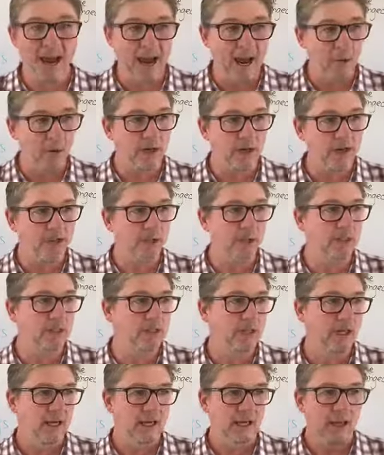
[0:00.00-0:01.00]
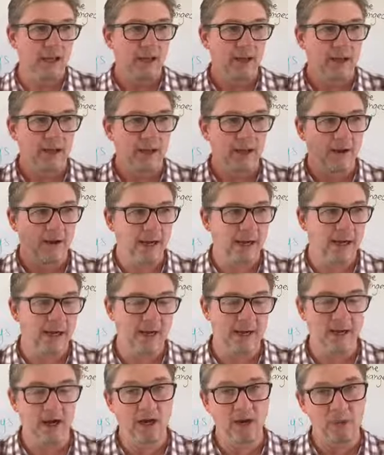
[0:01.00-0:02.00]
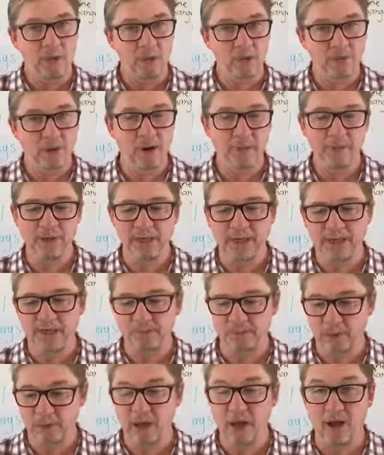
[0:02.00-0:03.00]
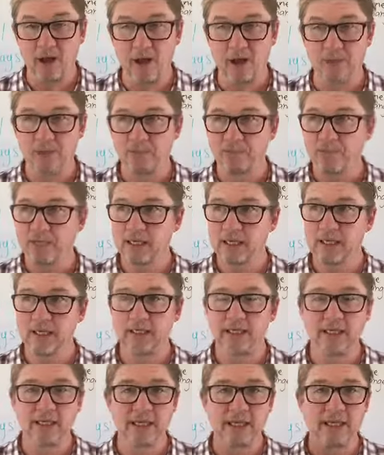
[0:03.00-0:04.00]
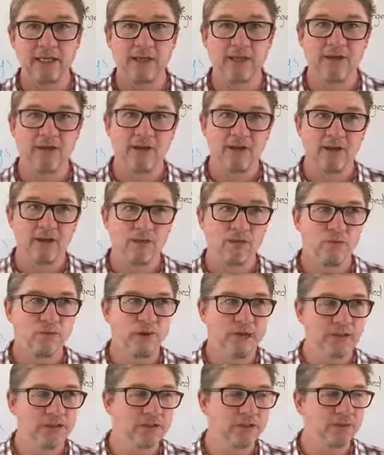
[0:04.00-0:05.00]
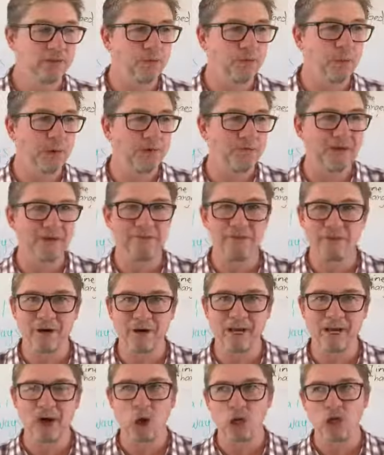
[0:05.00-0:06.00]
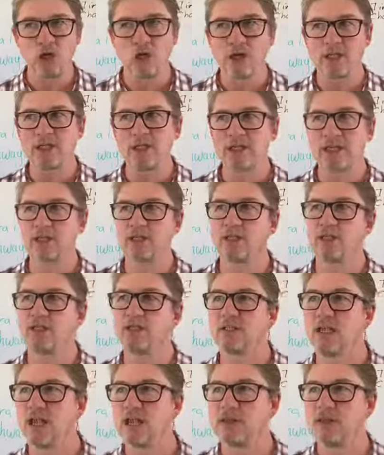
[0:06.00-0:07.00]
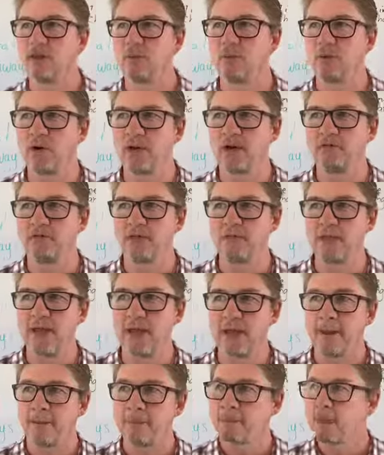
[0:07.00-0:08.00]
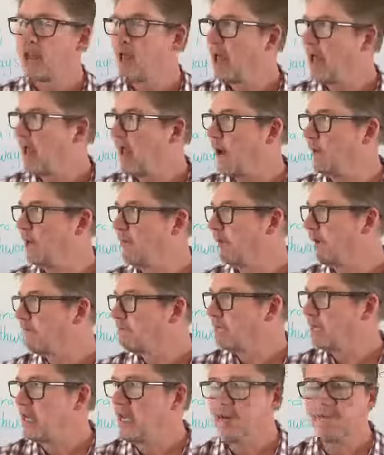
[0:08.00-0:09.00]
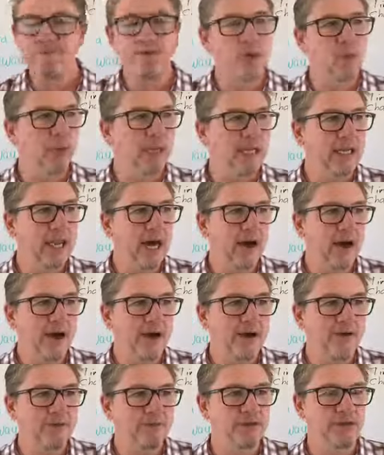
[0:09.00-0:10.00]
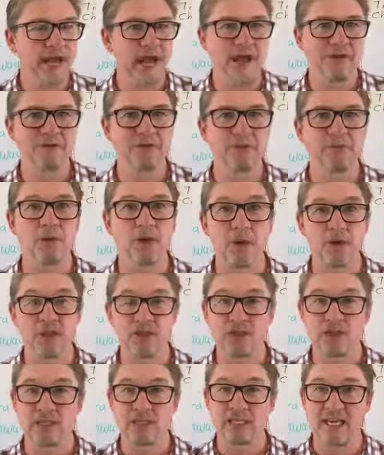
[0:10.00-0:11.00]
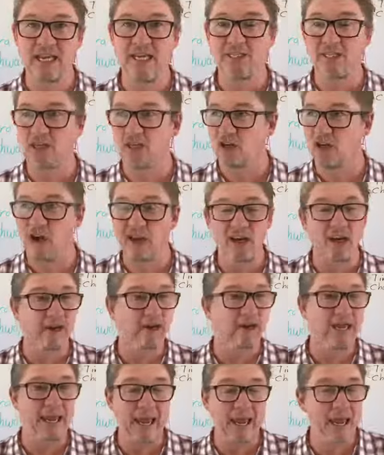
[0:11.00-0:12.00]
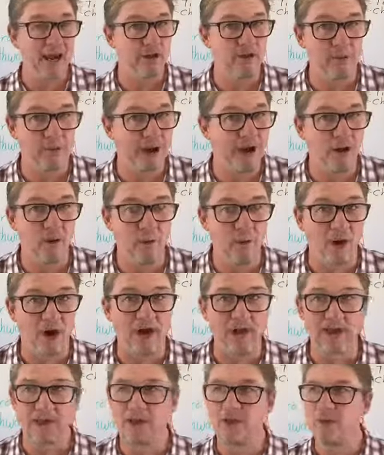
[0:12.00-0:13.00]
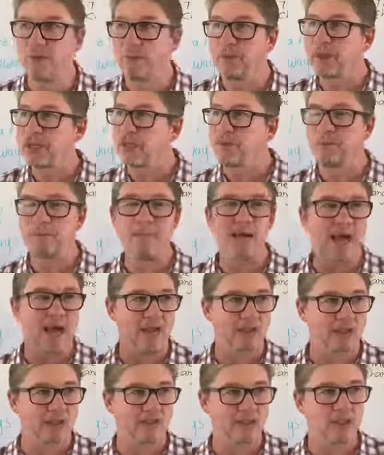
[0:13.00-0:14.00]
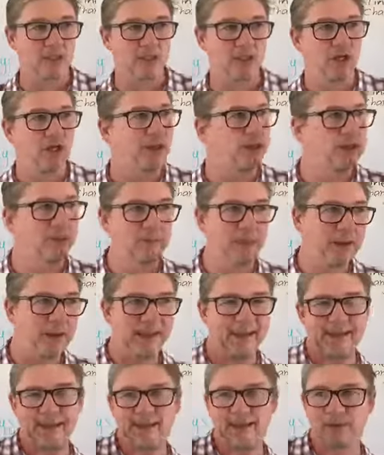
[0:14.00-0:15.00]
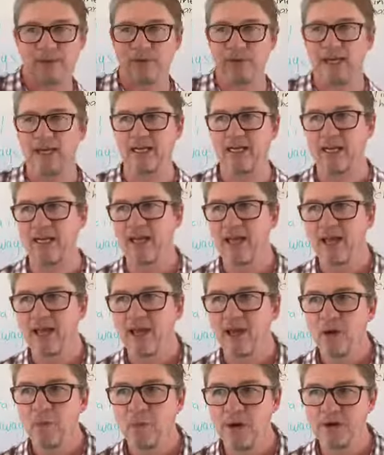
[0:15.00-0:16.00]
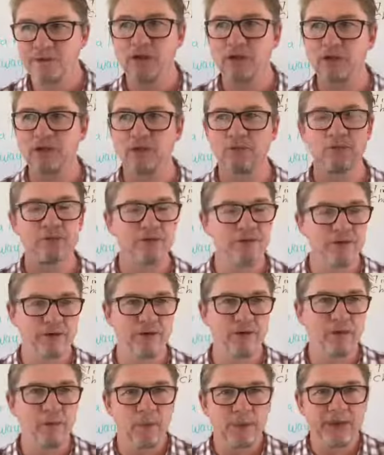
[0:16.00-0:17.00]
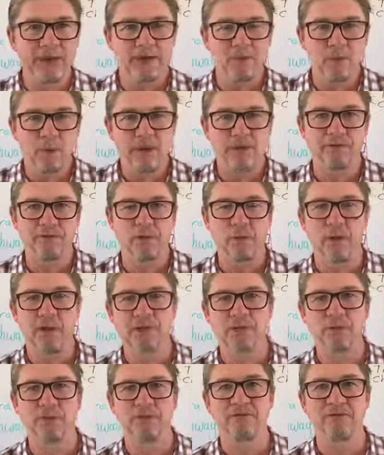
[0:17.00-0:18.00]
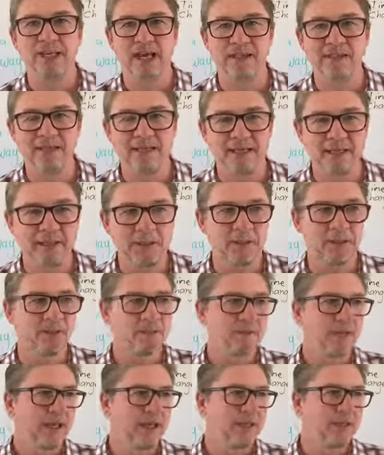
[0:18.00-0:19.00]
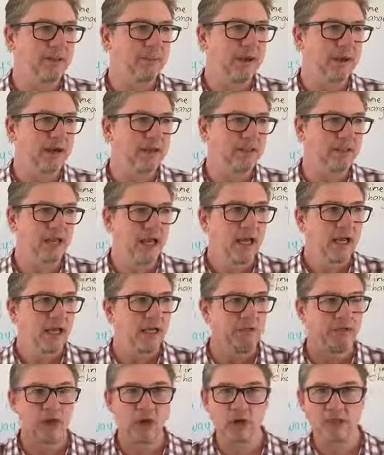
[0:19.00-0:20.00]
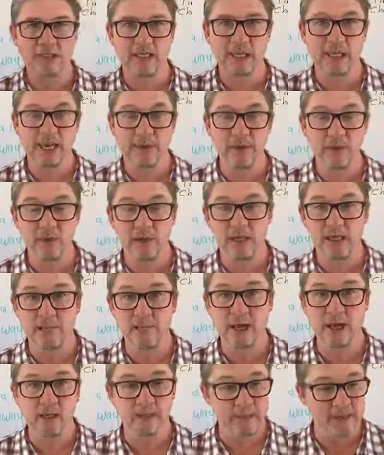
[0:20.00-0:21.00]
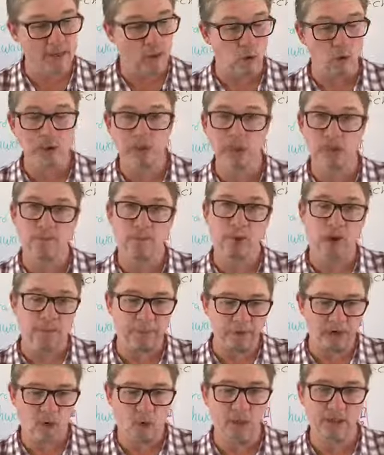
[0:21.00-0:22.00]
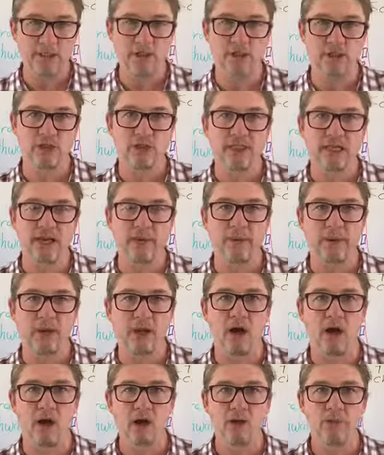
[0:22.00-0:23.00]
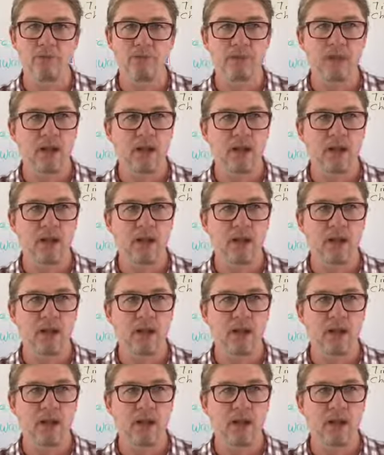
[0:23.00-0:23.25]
how I do it, I will pop a link below. Click the link, register for one of our free online sessions, and we'll go from there. However, if you would love to have some questions answered, and I don't care about what, it could be maths, spelling, reading. We've got some very weird and wonderful ways we've done things in the past. If you'd like to email me or just pop a question down below,